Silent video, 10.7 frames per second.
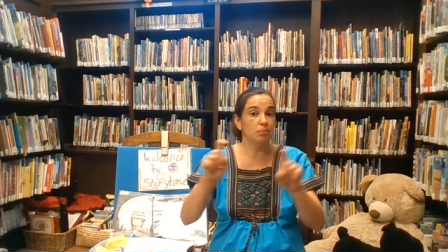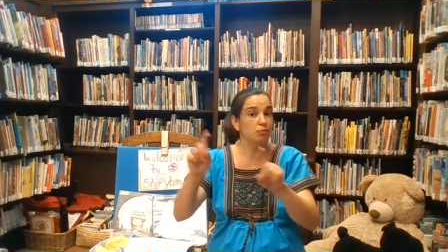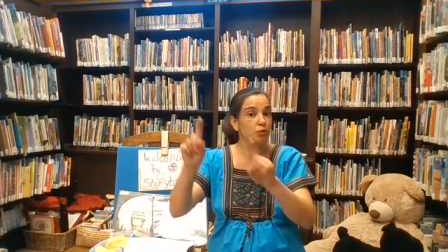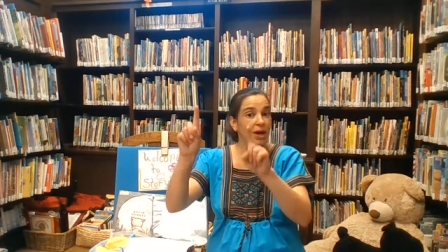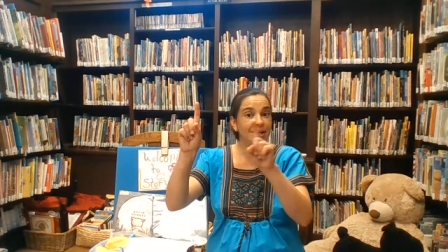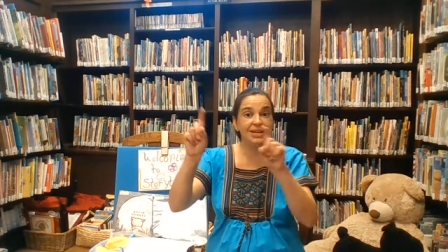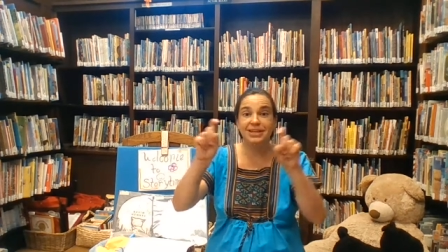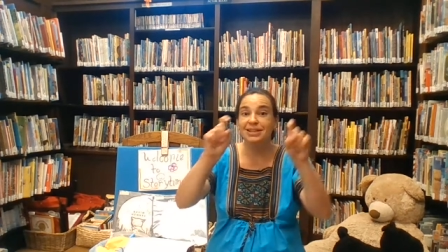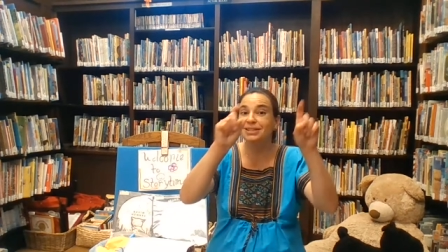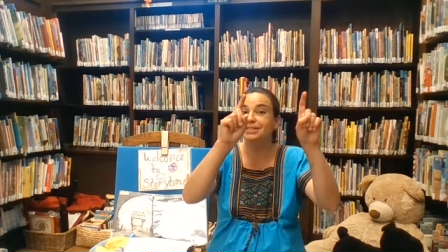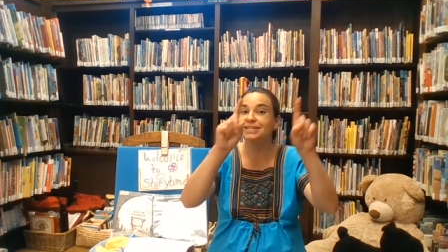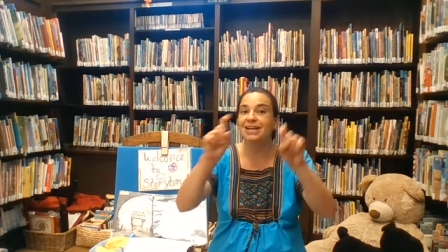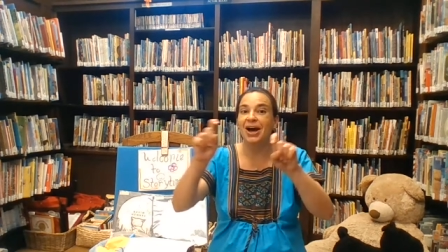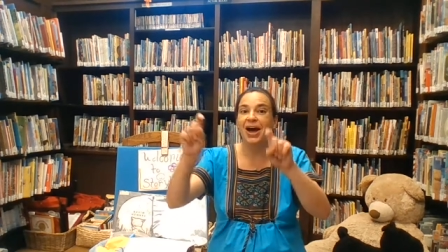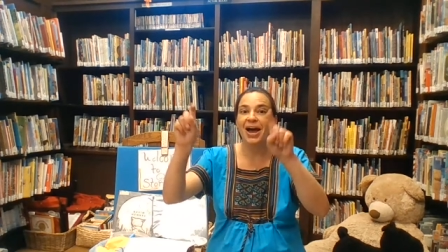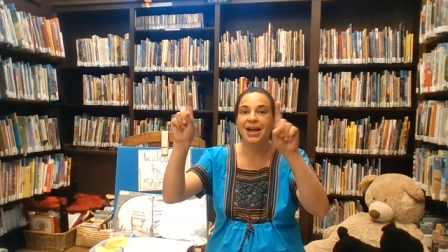running in the
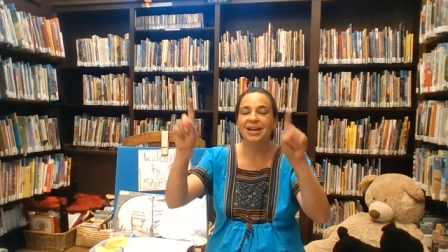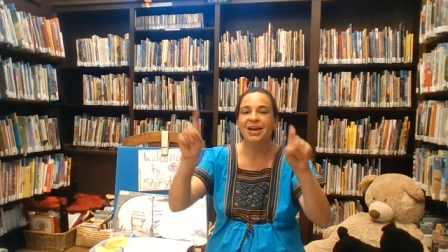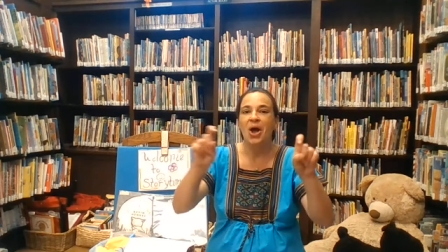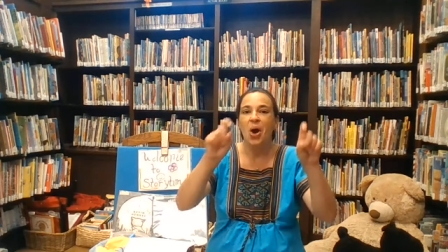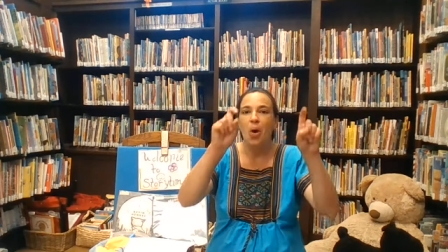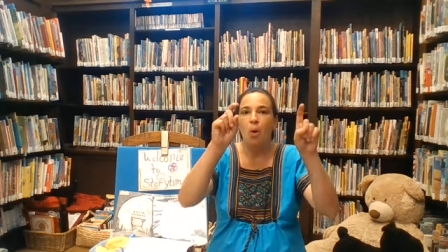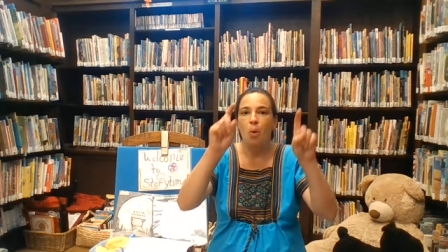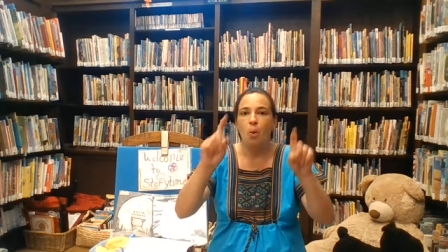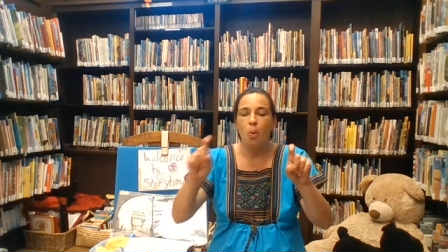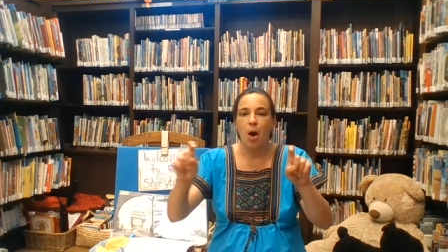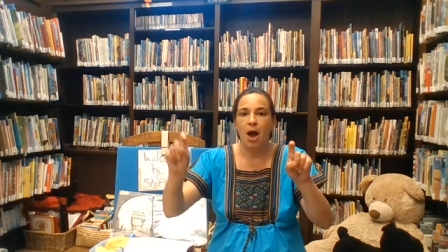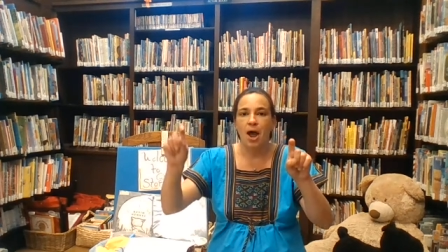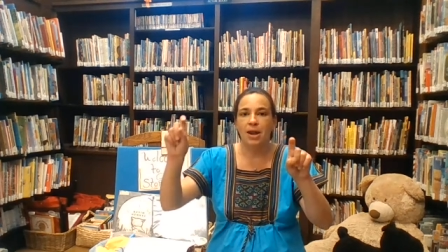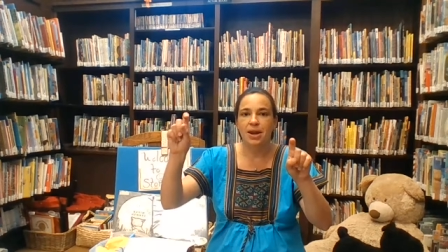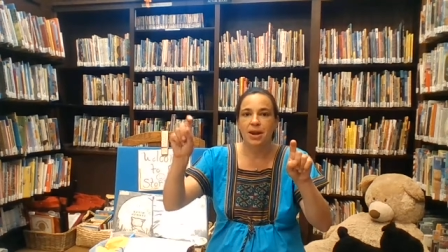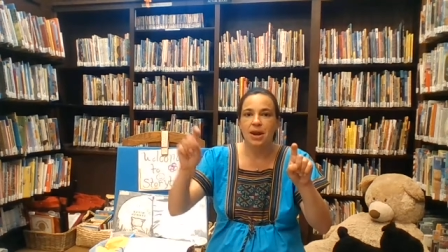sky.
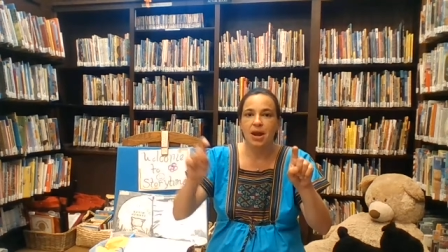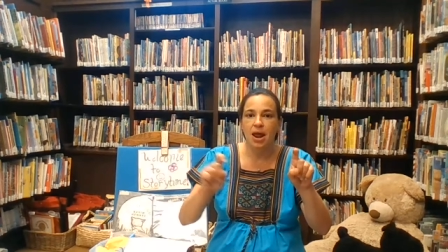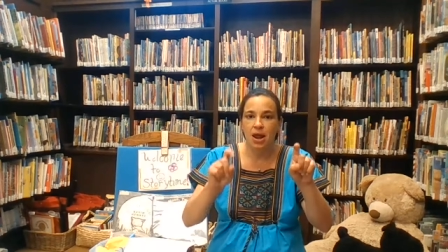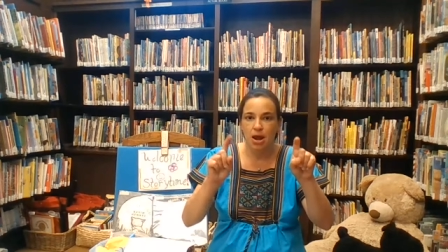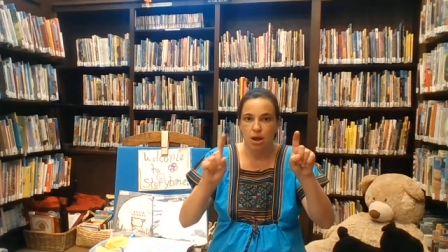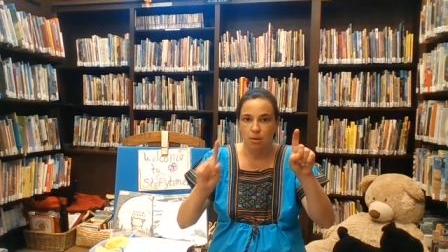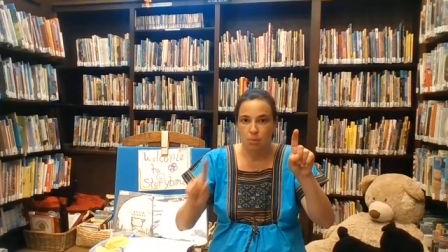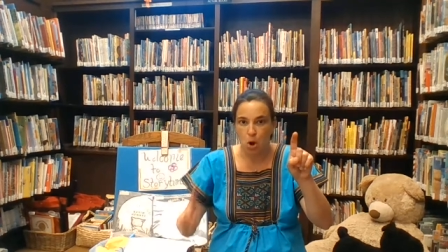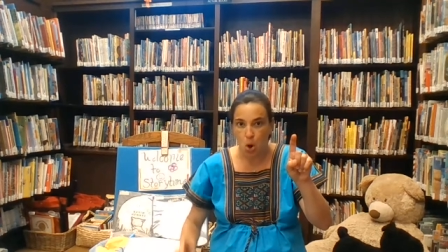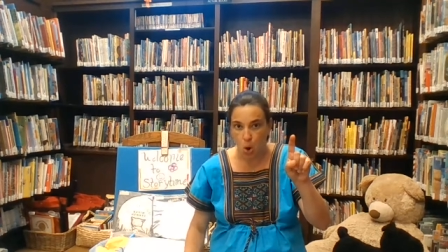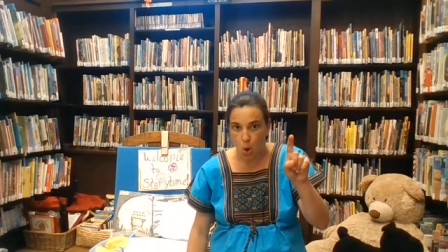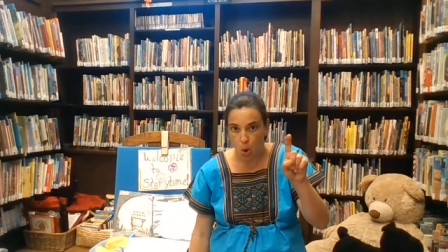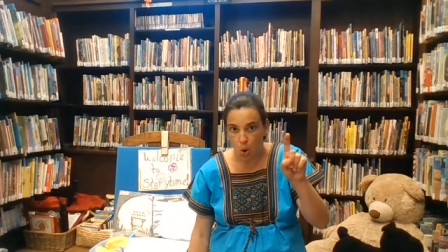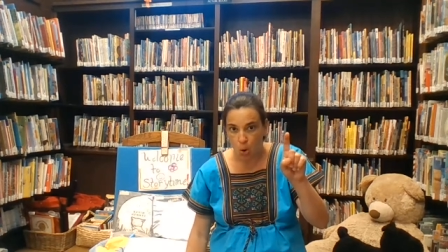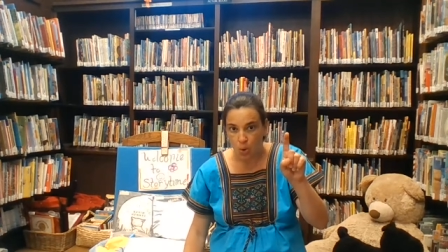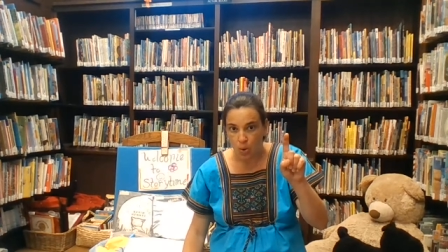One named
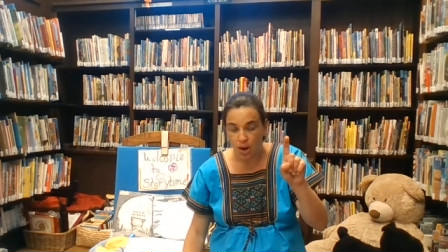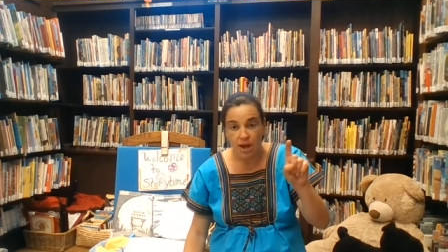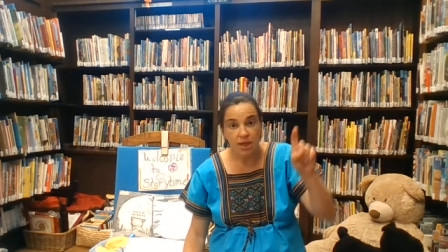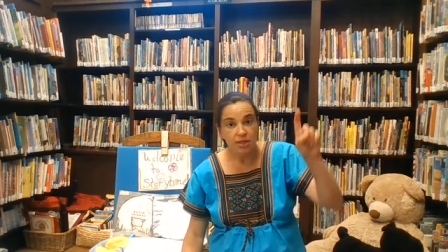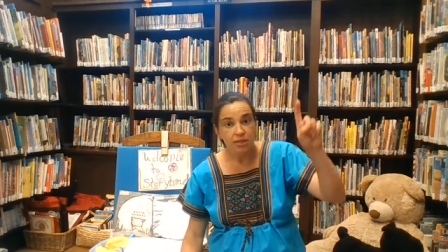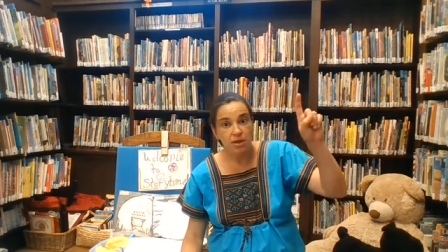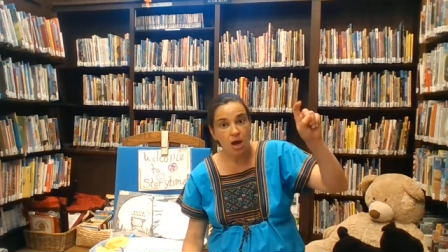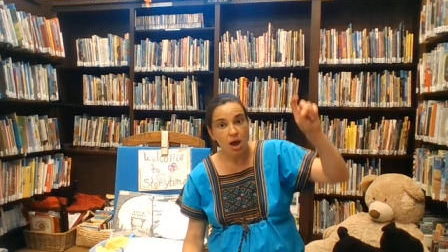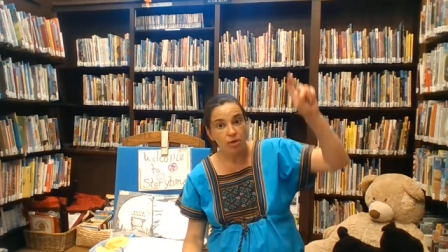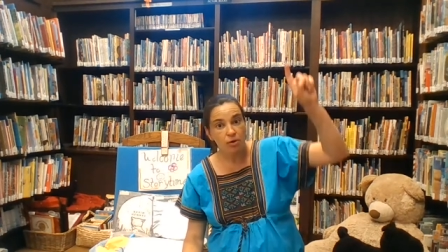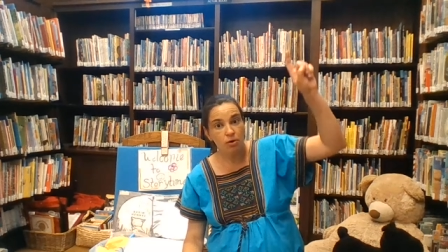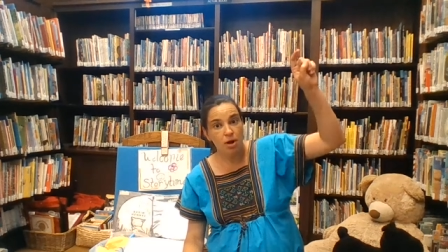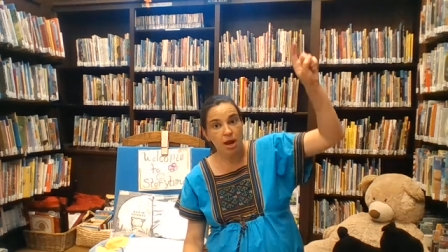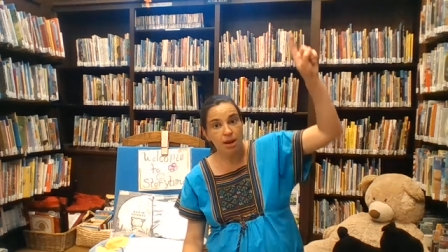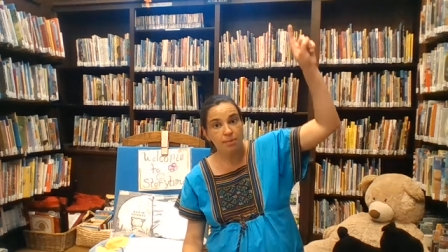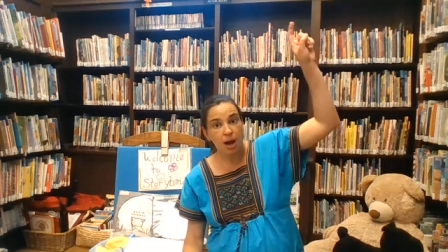low, the other
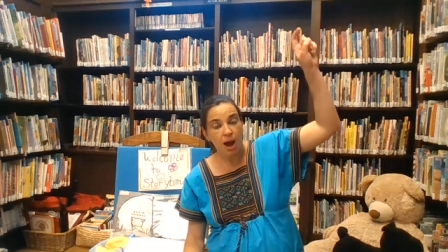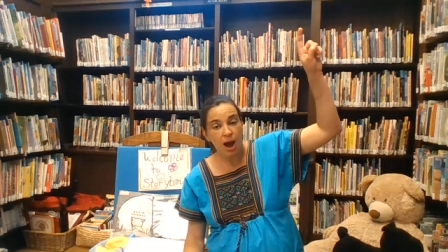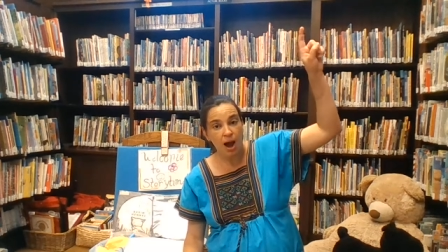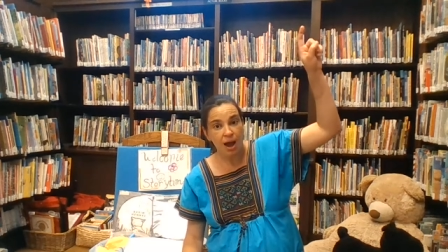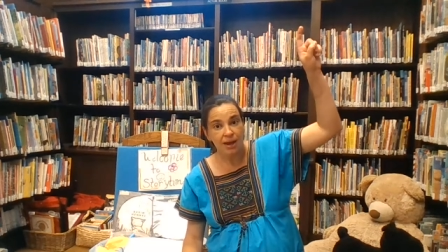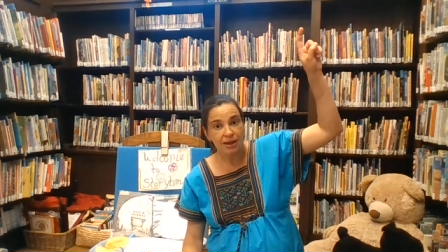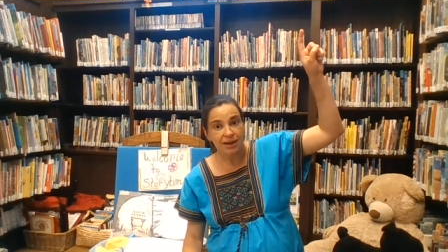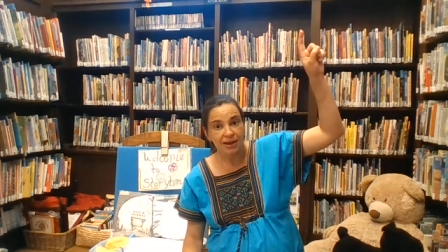named high.